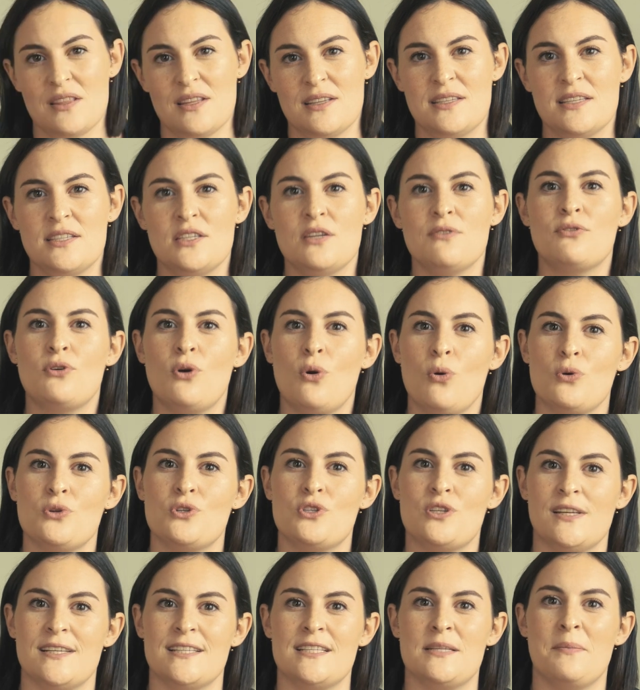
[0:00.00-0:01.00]
This is of course
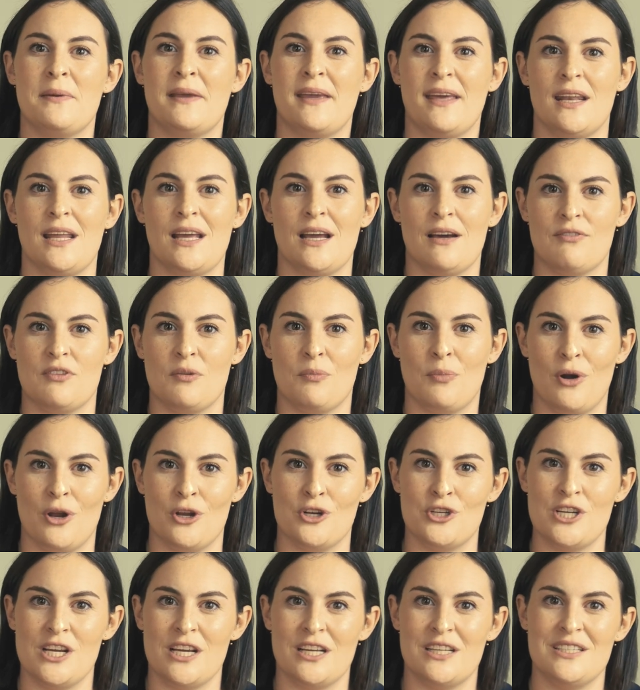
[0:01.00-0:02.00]
just the beginning of the
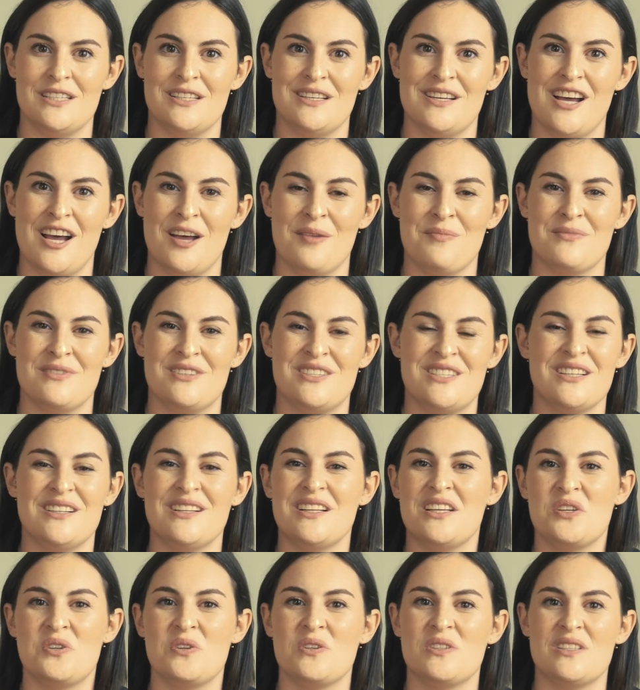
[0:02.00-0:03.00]
project. I'm still
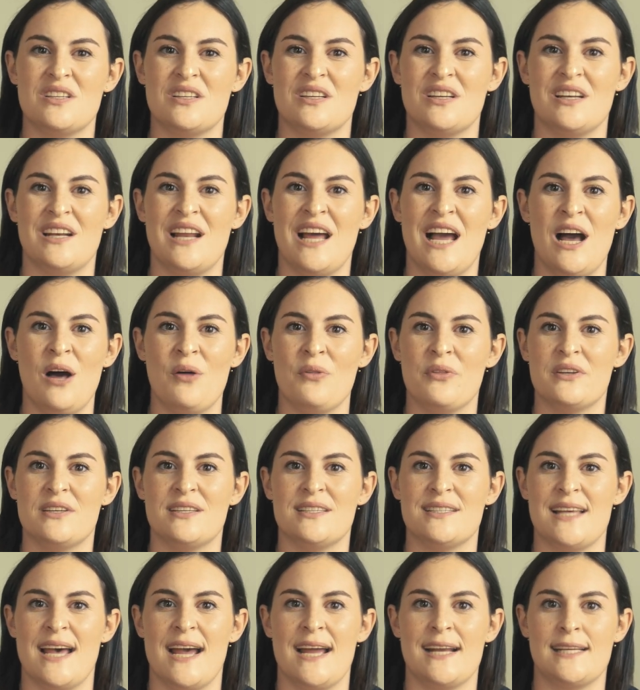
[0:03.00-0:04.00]
interested in how the
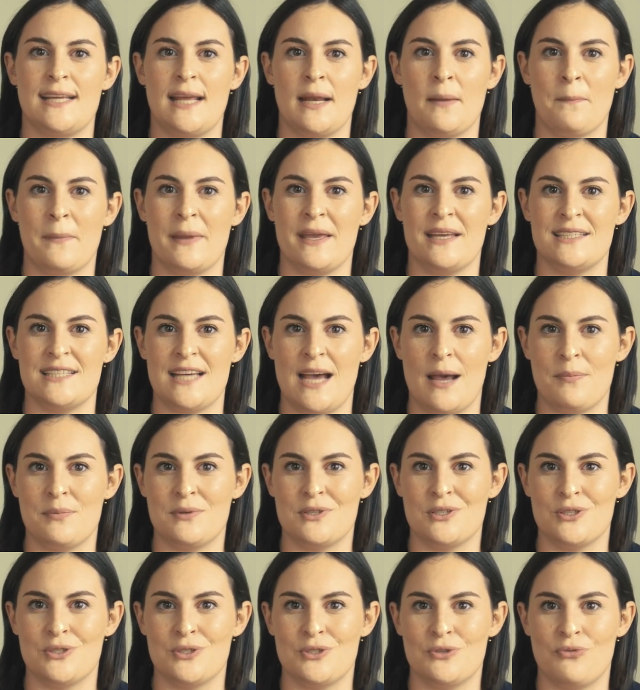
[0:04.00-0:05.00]
design can be
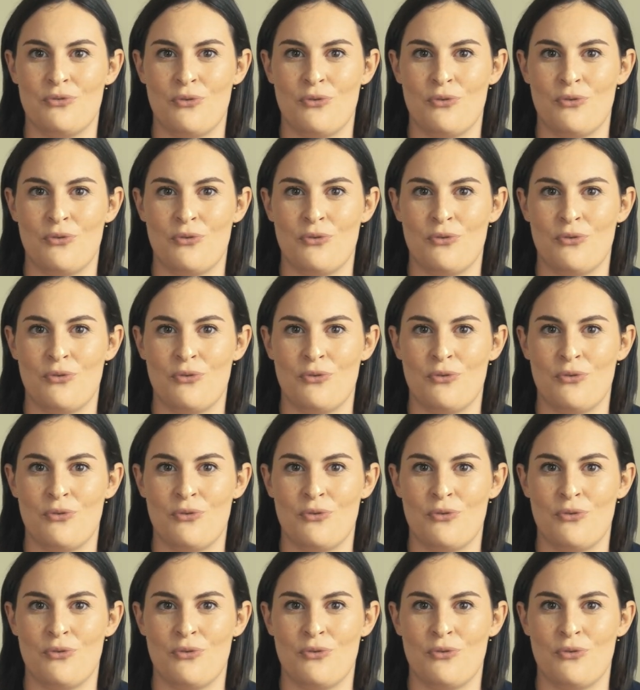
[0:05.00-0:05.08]
adapted